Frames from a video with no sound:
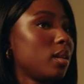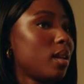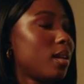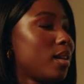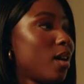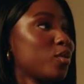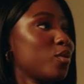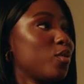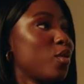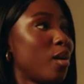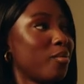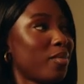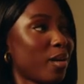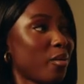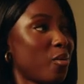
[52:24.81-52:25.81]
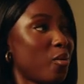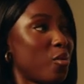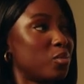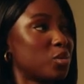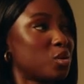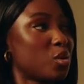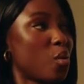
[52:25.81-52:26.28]
And now you've gone back
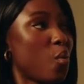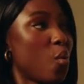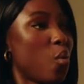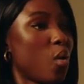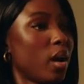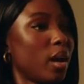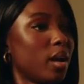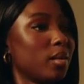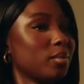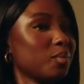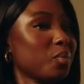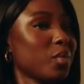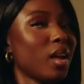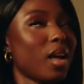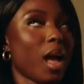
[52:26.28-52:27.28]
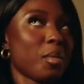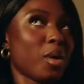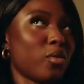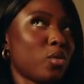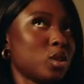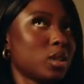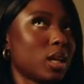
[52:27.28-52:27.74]
home. So what... I
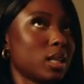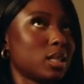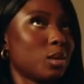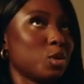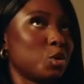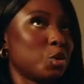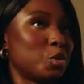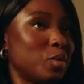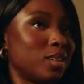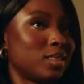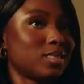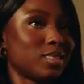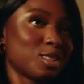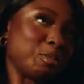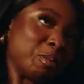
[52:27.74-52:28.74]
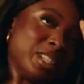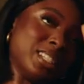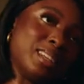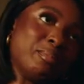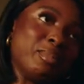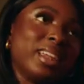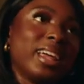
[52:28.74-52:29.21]
mean, of course, you can't tell me too much. Not too much
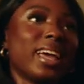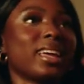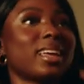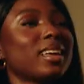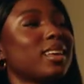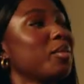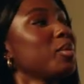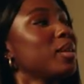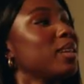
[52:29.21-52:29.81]
tea, but, like, give